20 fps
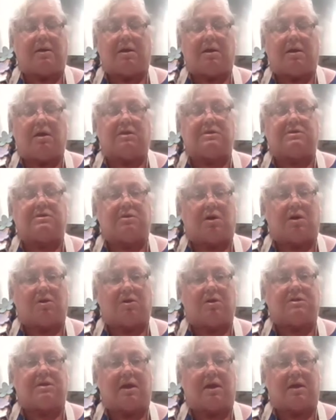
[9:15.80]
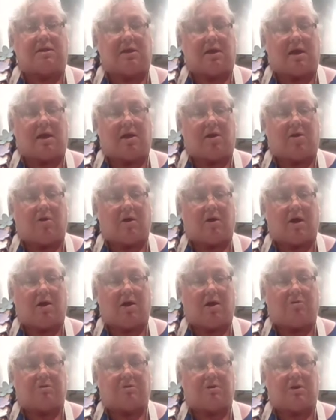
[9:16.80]
but it's not going to take the
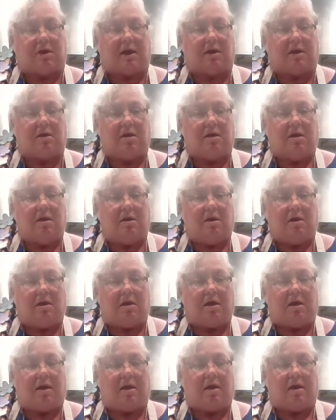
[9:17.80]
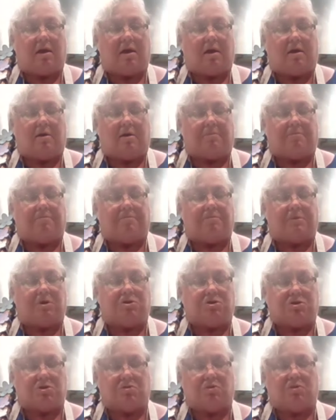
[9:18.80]
air out like
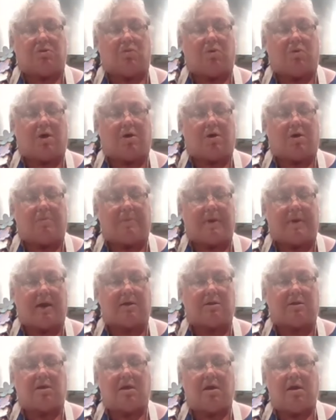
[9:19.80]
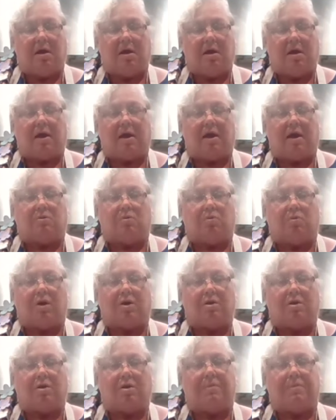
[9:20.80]
um, you do in the water bath.
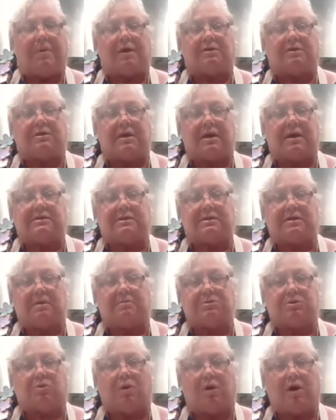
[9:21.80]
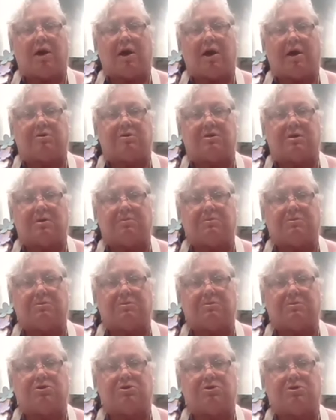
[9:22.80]
And the water bath takes it up to a higher
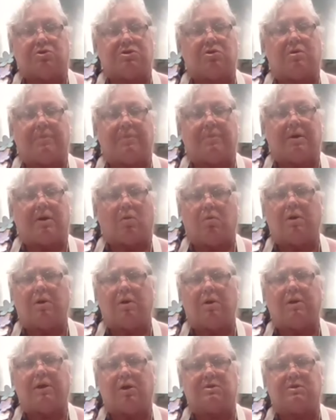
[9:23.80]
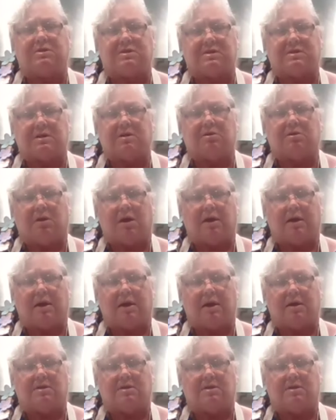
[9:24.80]
temperature. It's going to be a really good seal
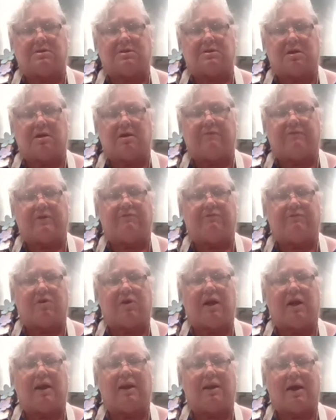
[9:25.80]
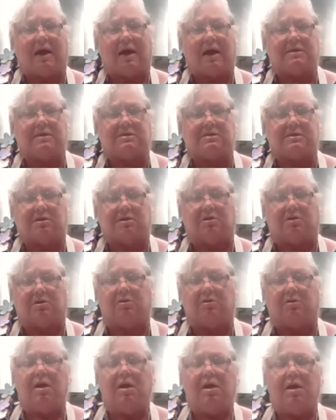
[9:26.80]
on it instead of a very light
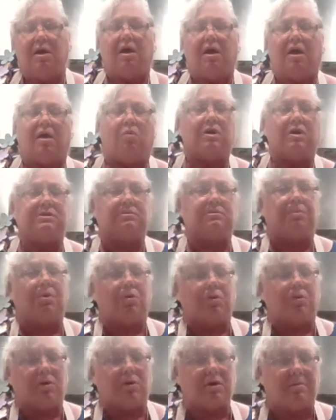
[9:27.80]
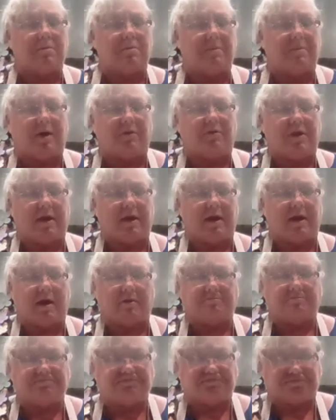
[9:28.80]
seal. And what's important about
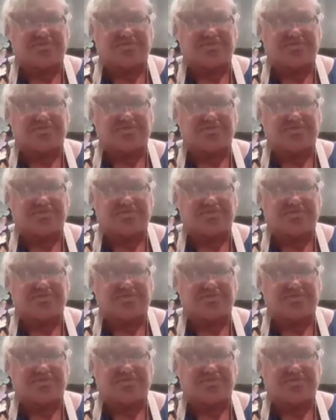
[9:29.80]
that